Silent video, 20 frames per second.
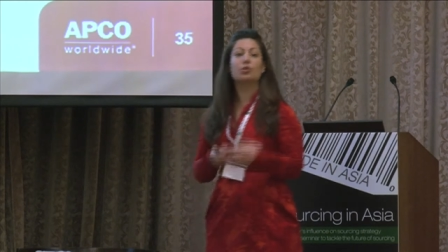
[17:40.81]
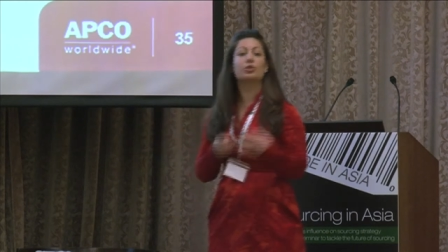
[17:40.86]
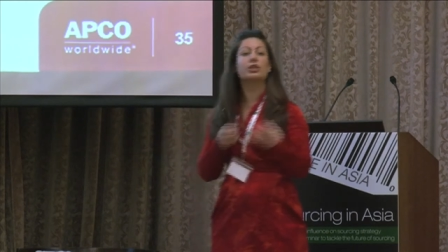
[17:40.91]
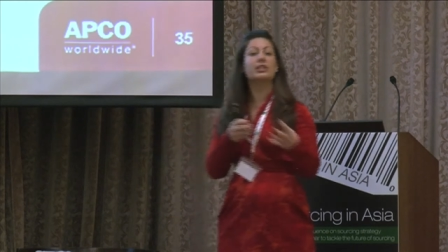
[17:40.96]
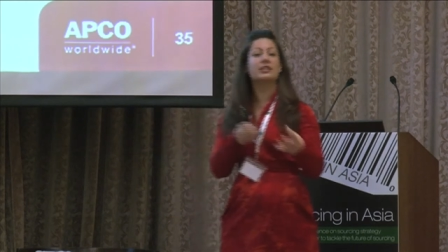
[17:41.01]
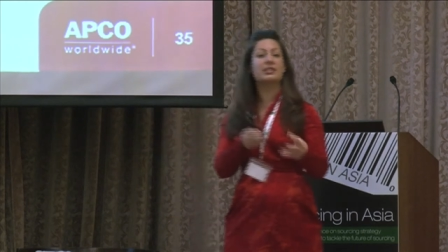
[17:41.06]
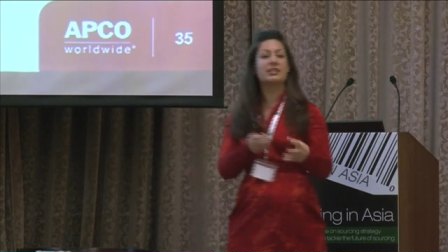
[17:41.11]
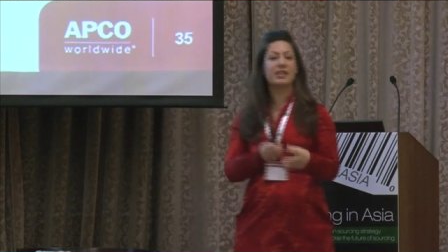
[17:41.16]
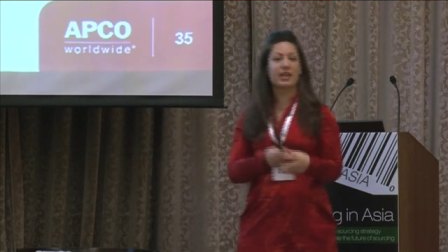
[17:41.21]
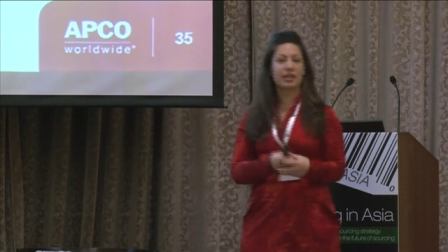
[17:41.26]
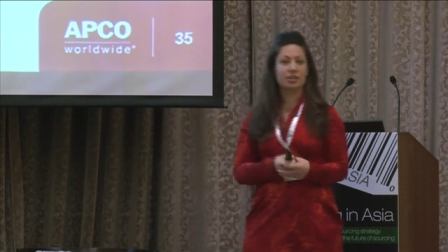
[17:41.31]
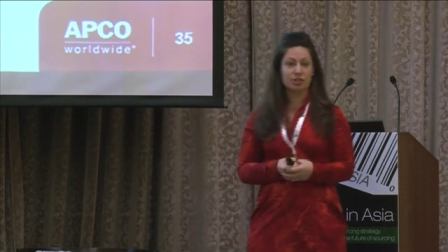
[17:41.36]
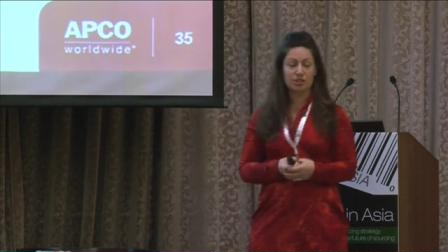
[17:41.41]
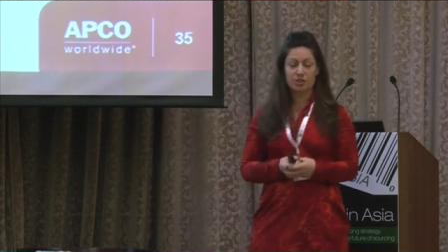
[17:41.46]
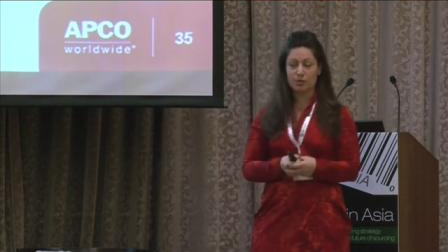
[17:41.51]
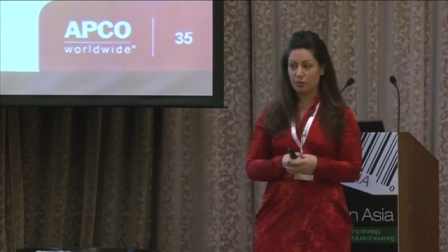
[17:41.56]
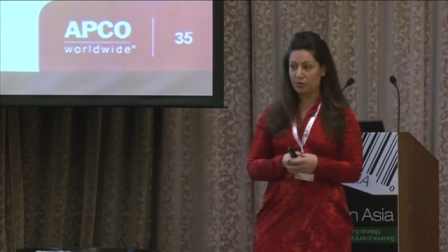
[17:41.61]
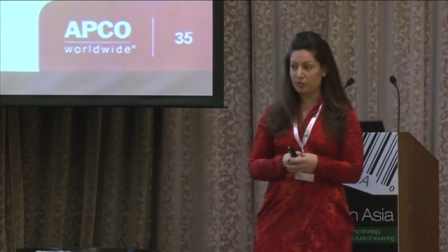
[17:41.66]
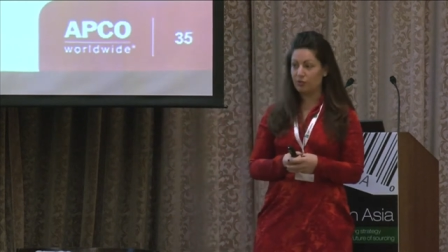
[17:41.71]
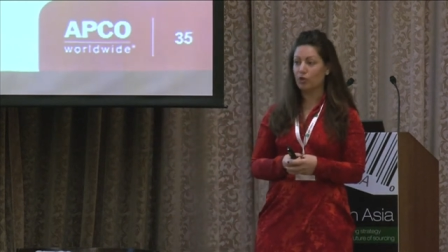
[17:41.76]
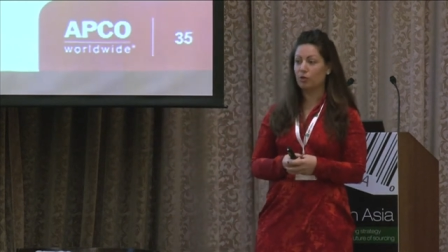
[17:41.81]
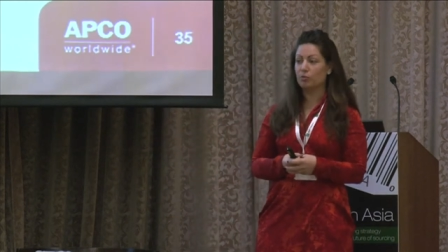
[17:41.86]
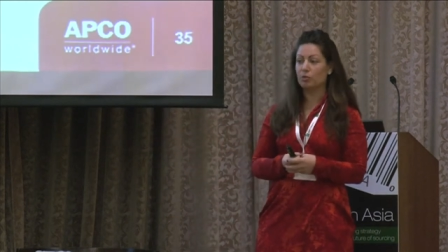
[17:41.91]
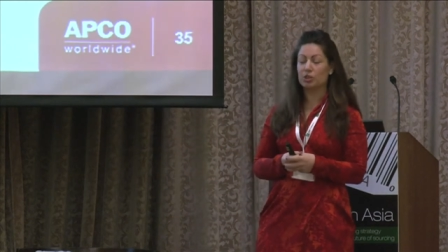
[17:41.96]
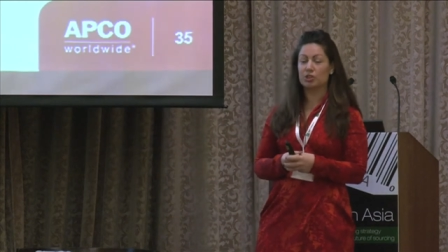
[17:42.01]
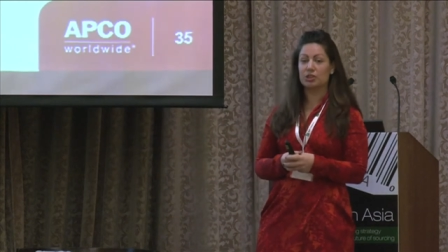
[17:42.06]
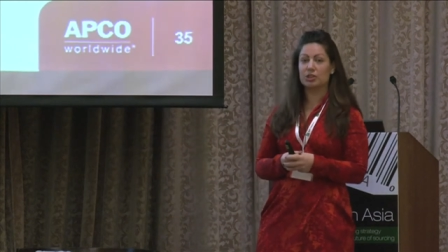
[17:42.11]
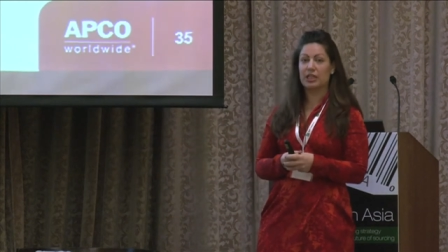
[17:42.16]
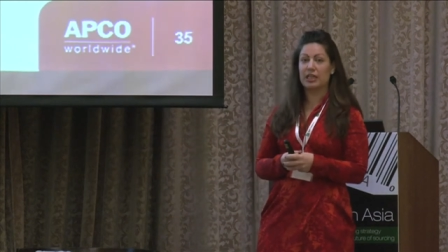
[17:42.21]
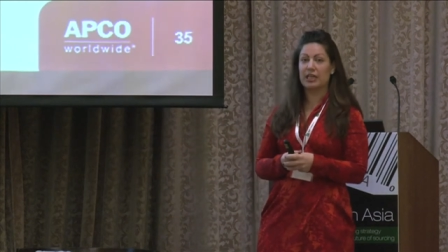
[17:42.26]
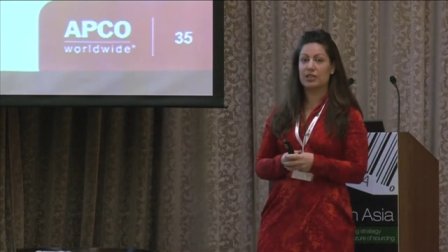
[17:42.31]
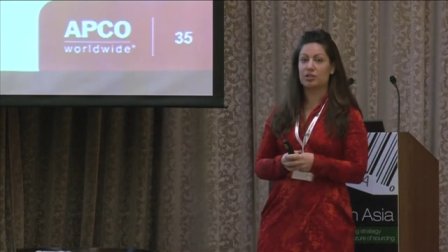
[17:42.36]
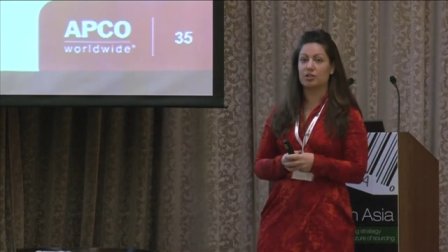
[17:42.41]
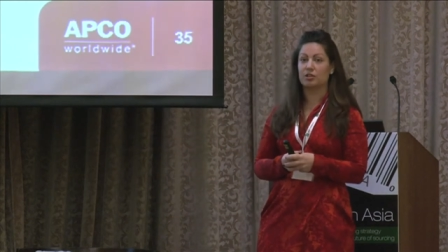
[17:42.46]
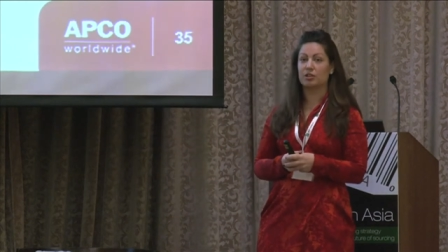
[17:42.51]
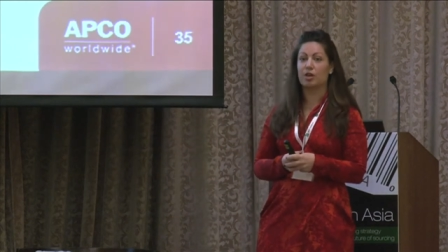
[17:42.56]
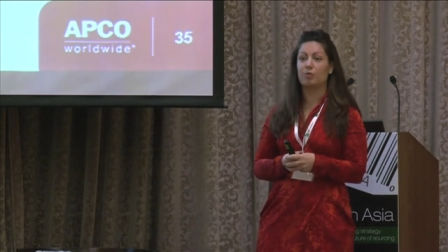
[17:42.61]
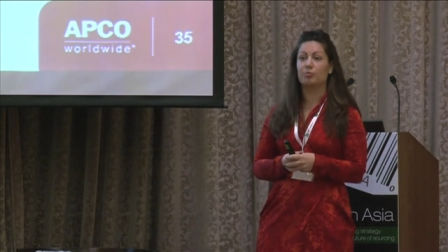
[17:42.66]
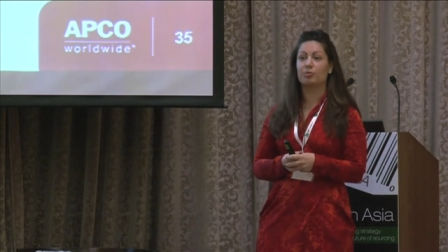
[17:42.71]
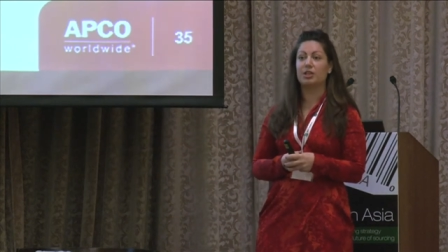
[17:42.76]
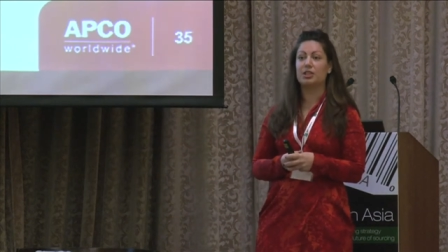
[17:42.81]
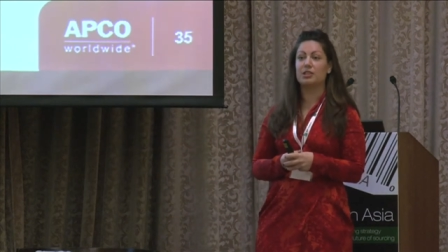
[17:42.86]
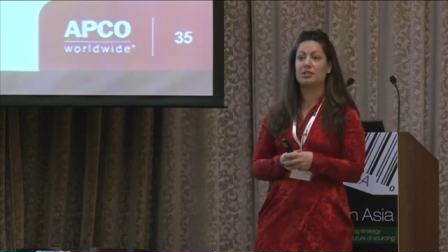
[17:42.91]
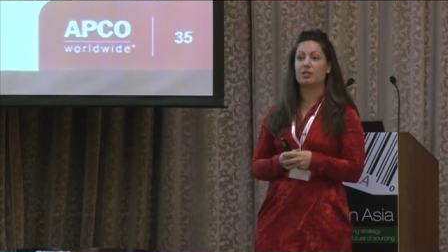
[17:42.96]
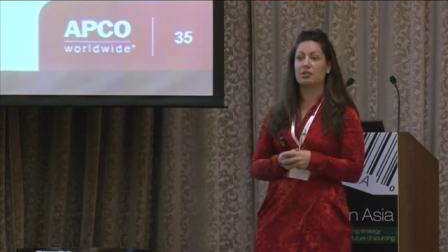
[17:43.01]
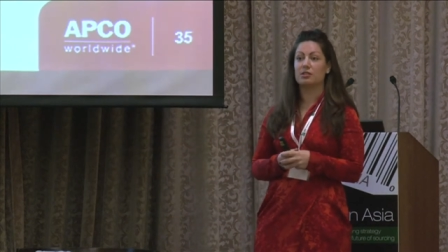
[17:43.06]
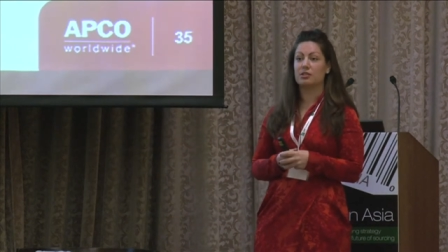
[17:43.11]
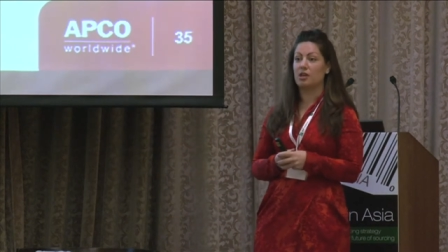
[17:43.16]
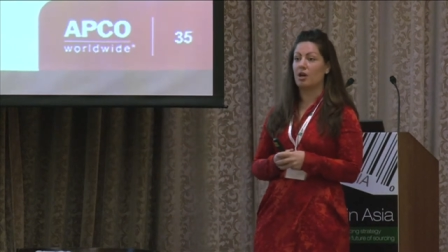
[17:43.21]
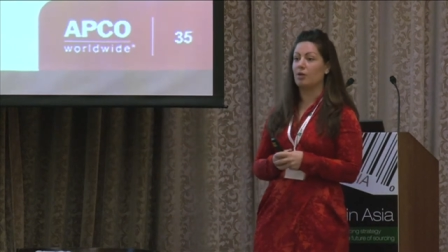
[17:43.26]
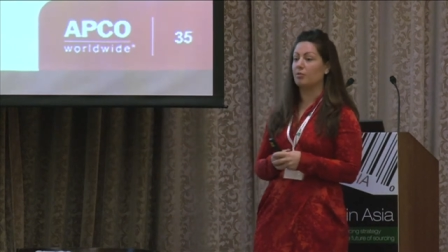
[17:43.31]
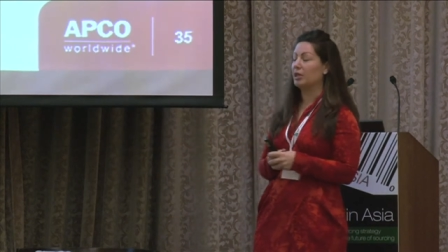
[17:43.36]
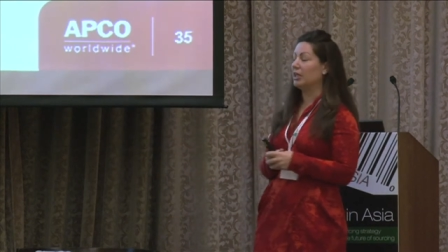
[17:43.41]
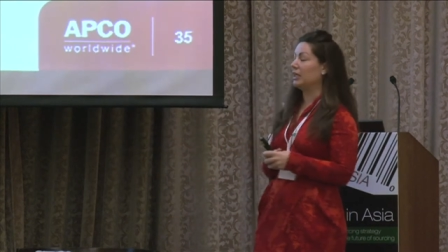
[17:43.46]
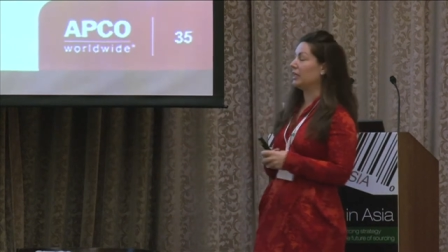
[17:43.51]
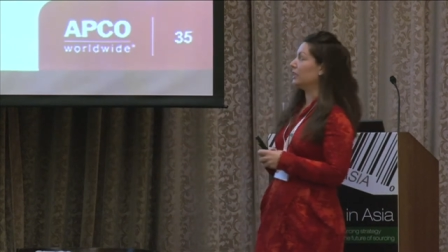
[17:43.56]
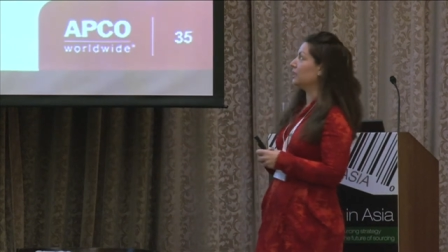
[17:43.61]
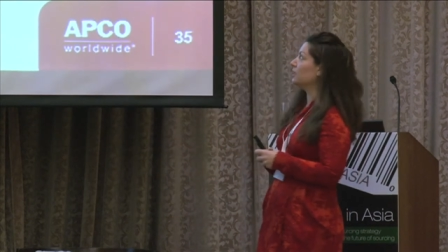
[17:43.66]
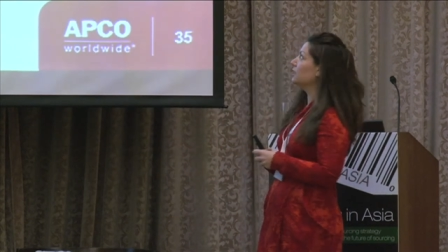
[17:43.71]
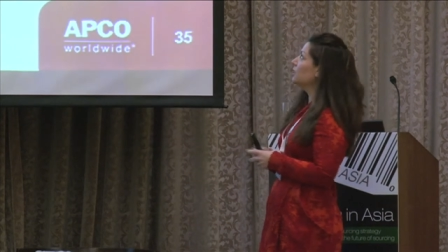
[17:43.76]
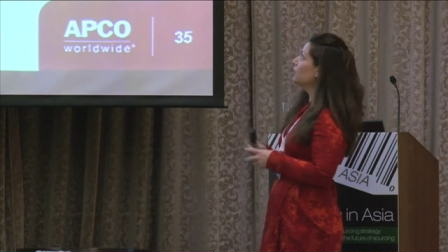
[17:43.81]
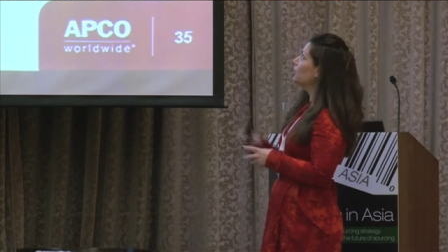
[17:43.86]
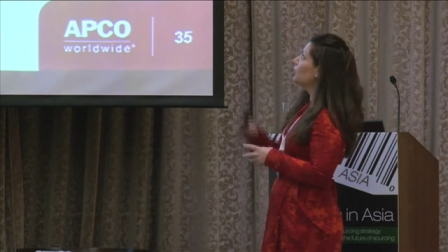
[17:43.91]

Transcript: or in sectors where foreign multinational companies are dominating.